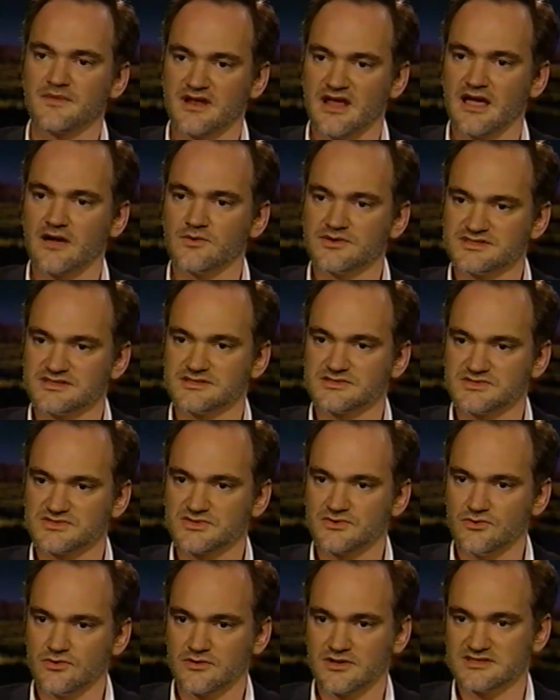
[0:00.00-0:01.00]
that I was in
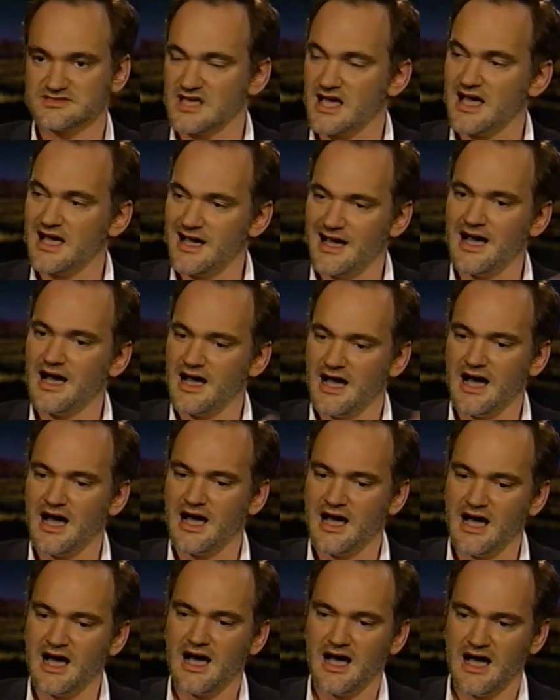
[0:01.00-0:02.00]
school, because
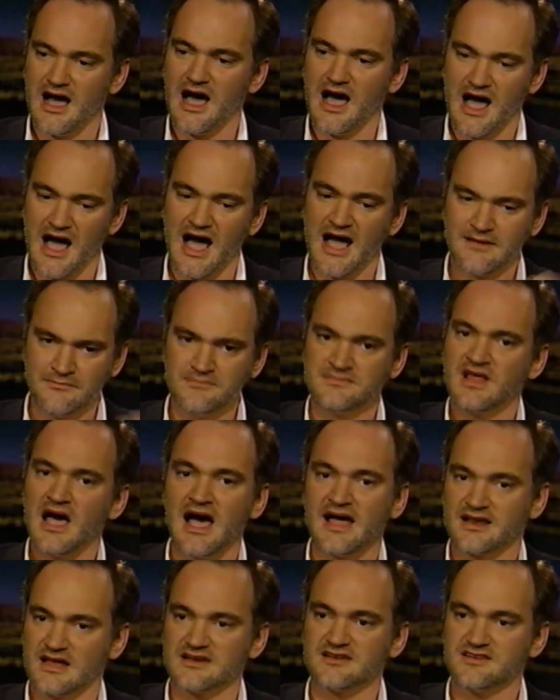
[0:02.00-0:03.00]
I'm
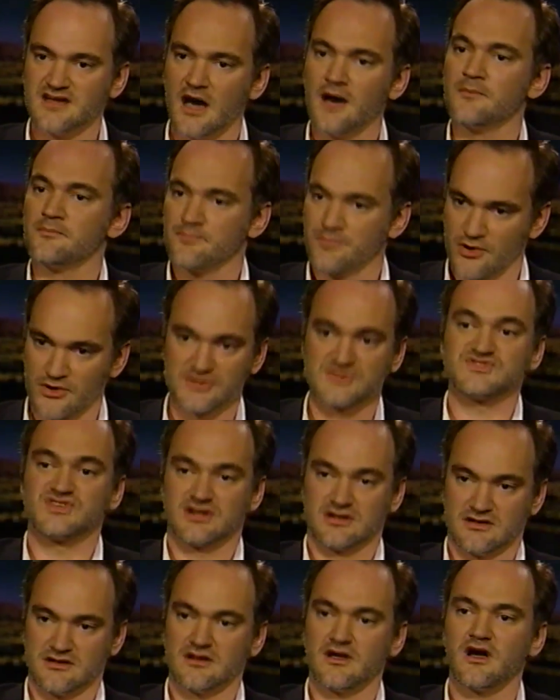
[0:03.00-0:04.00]
not a dumb
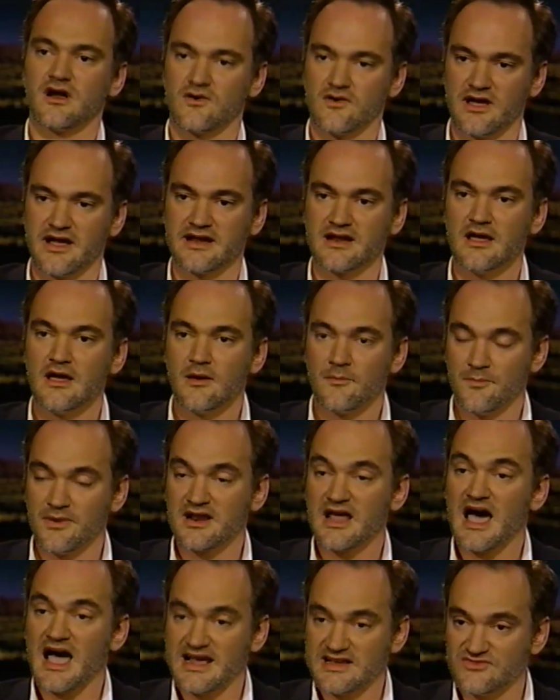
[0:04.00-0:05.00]
person, all right?
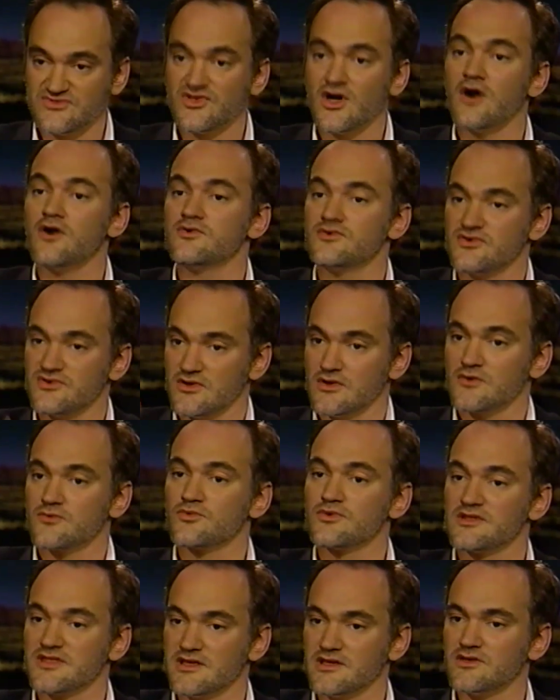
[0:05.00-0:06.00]
But I don't
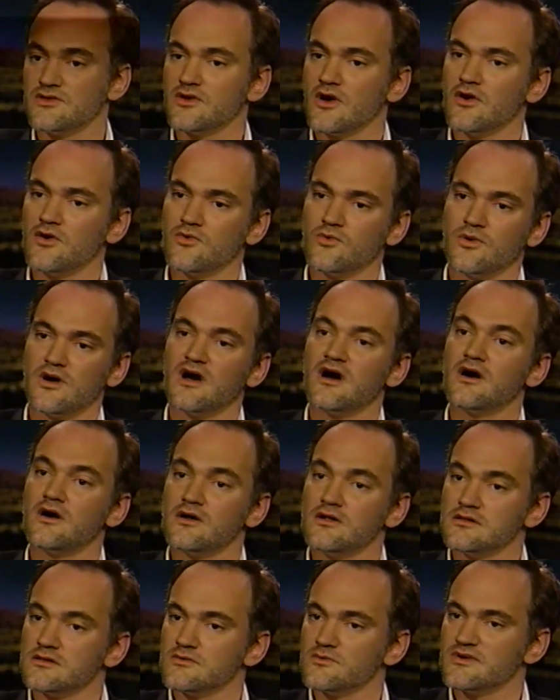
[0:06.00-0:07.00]
really go
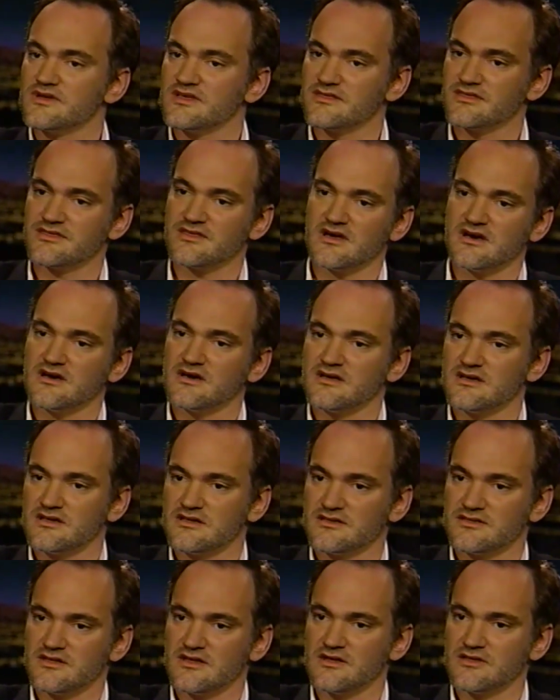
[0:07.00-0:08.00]
well with
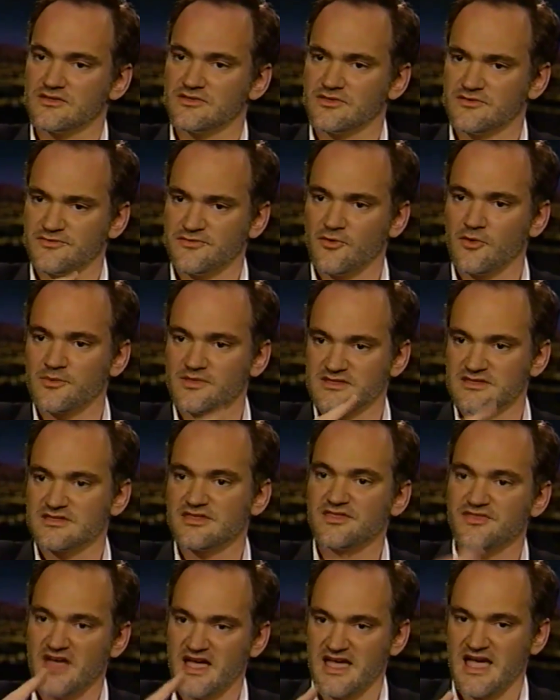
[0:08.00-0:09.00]
the formula
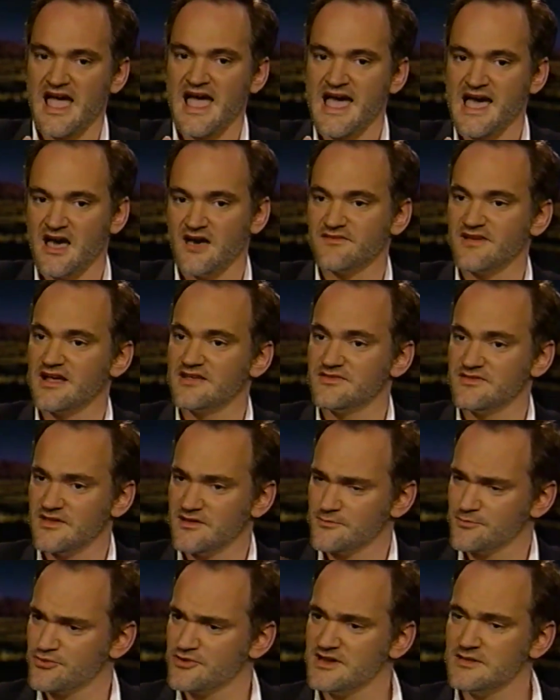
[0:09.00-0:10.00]
that they have, and
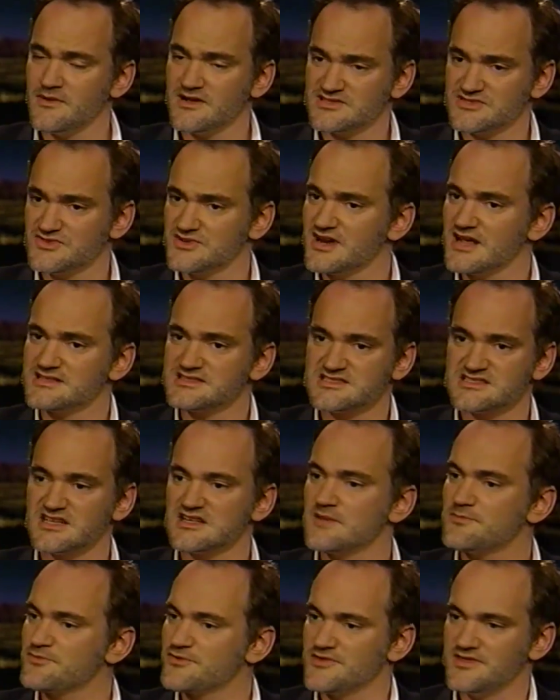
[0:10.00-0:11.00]
they're not
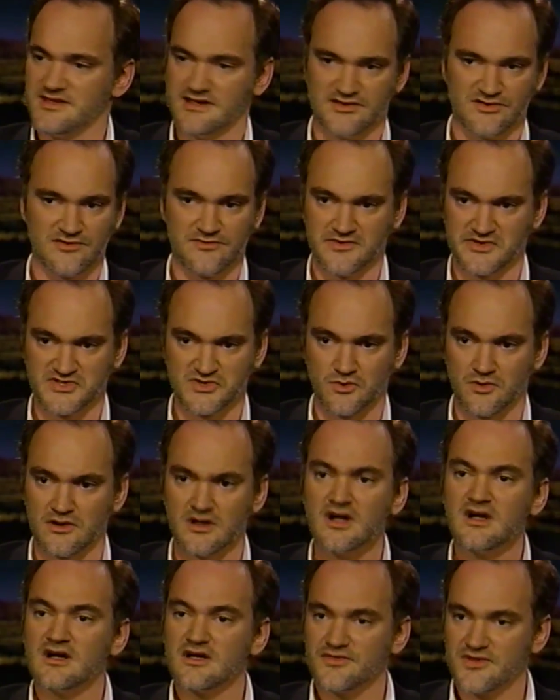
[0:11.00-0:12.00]
set up for the
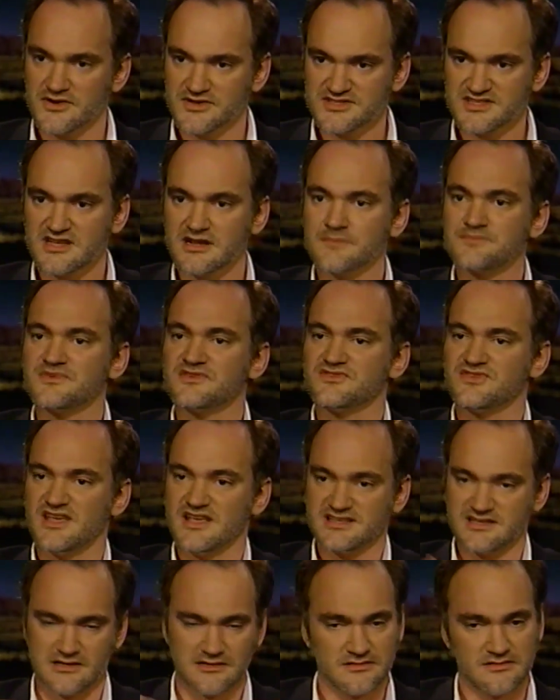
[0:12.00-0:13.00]
individual. They're set up to
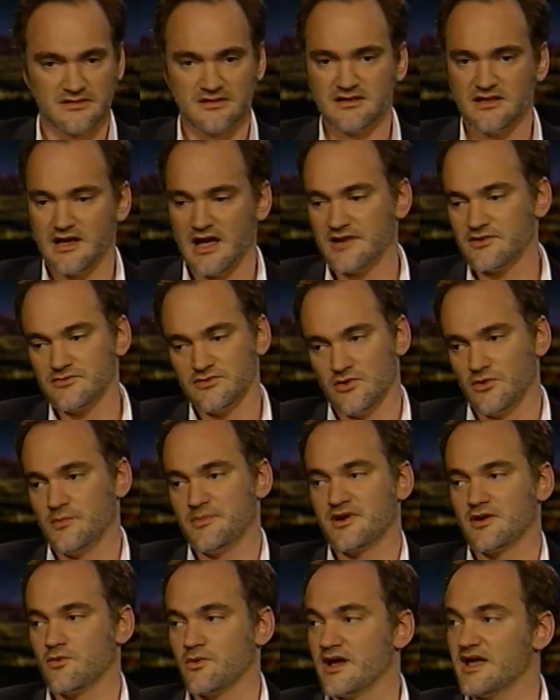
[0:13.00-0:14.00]
teach, and I don't know a
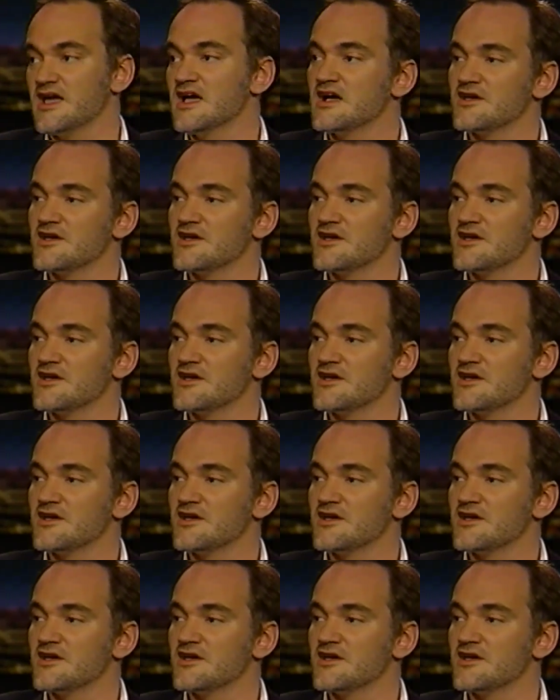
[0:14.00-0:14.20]
better way.